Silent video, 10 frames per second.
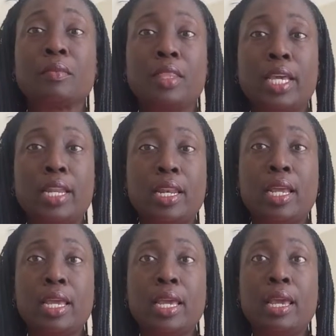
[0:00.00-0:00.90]

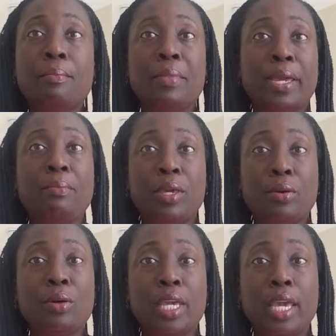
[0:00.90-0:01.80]
then it might
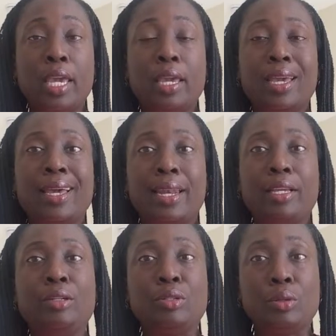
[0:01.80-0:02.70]
be okay. And
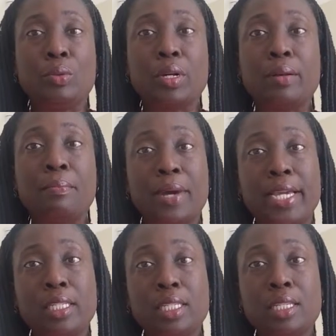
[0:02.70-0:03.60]
I use the word
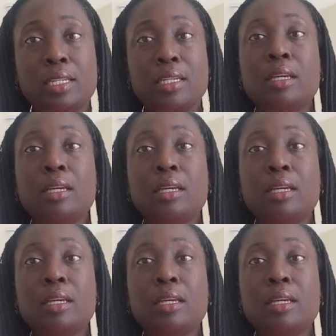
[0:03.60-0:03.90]
might.